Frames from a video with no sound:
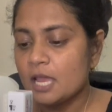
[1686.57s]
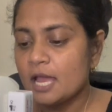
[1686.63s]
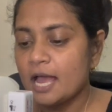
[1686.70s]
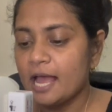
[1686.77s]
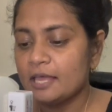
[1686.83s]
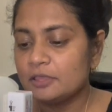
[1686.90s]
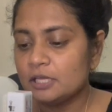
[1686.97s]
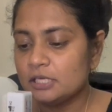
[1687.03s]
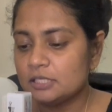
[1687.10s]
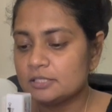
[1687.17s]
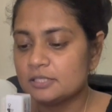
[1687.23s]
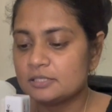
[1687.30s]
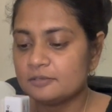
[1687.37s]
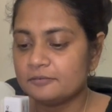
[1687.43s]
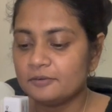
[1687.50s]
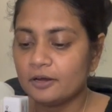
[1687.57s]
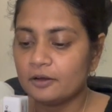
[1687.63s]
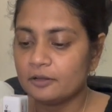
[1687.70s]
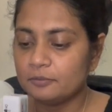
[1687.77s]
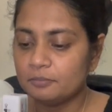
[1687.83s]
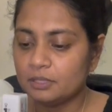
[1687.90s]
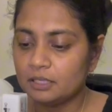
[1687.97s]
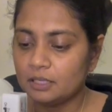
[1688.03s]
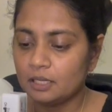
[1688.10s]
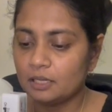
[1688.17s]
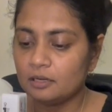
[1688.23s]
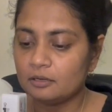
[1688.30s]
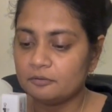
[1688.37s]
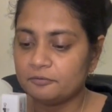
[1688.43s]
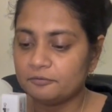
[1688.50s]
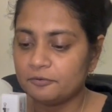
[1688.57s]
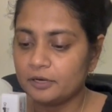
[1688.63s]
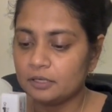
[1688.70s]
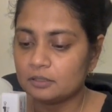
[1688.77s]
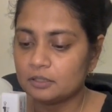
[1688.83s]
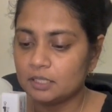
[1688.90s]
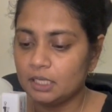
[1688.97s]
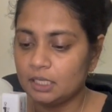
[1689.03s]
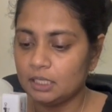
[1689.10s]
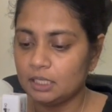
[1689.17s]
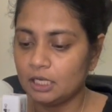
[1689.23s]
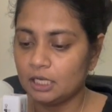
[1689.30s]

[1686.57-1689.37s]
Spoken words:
I think this is a very beginner friendly